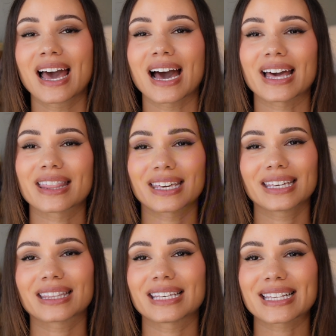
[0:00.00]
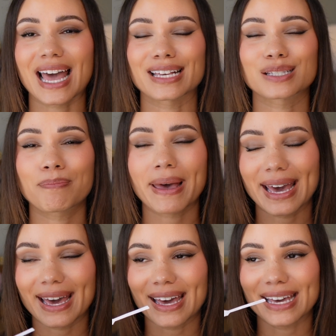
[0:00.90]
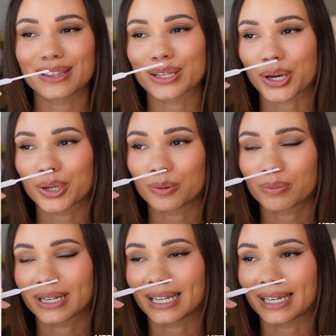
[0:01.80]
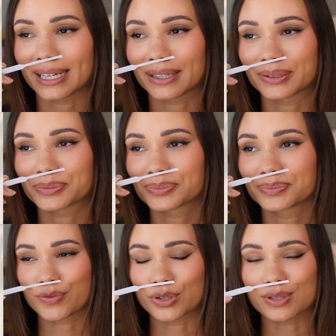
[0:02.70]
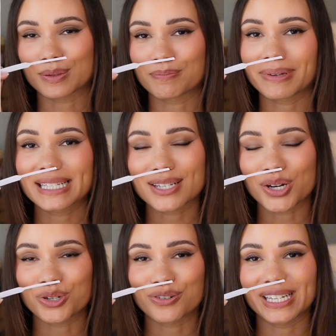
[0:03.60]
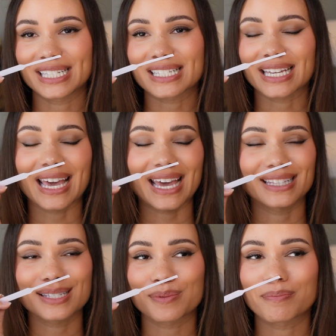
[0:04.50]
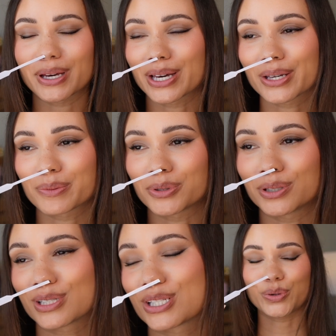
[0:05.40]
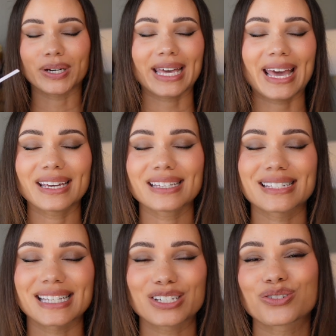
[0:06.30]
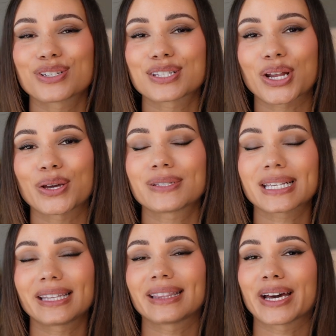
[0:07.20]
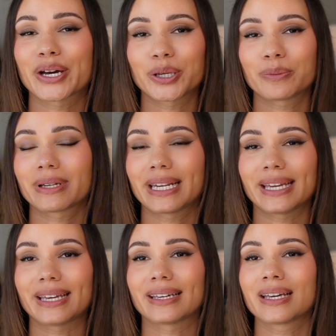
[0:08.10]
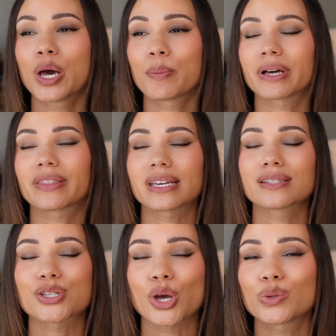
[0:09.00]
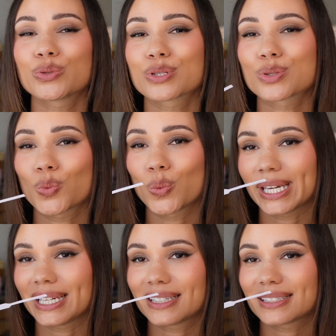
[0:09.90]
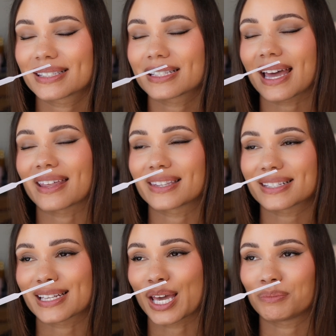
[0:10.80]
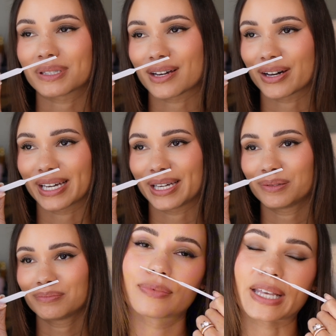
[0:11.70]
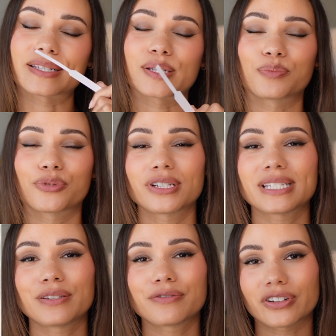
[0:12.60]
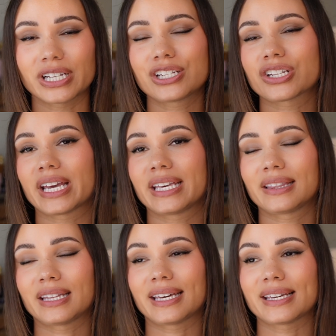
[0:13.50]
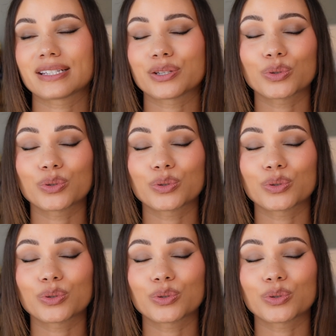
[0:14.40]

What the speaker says: I think this has pear in the opening. You've got some bitter orange, again some bergamots. You are getting citrus notes in that opening, but they're so sweet at the same time. There's some pretty freesia in this.